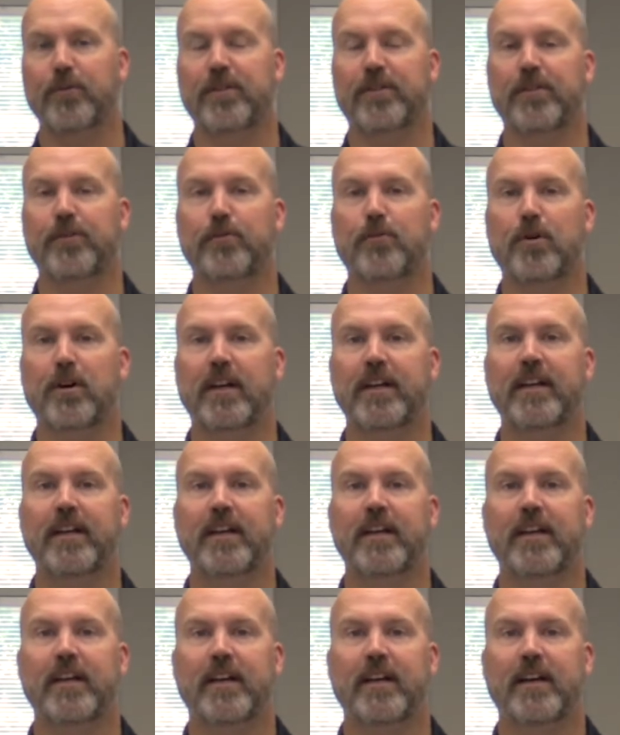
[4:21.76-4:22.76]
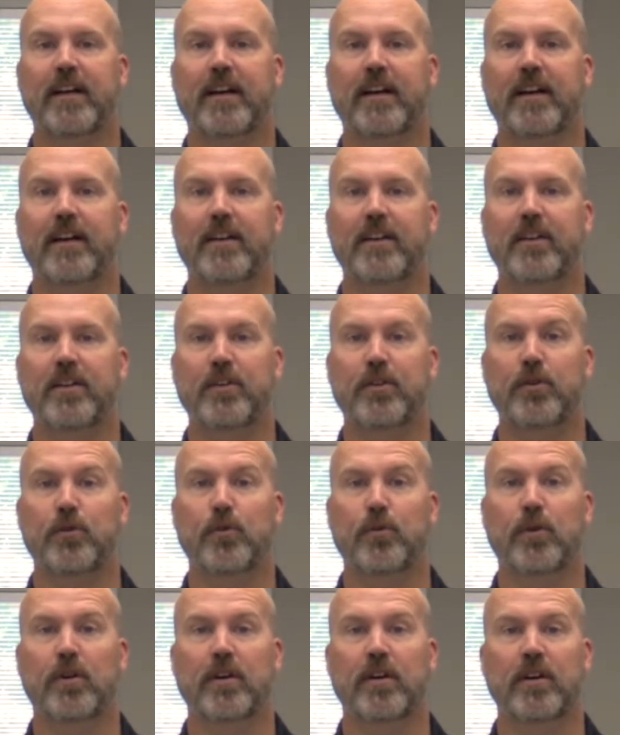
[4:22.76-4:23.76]
with you. One, you
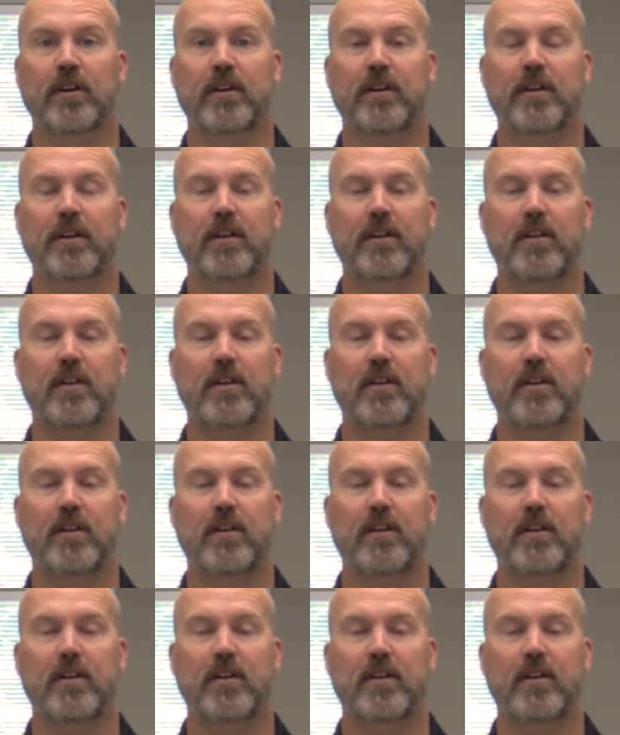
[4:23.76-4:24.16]
were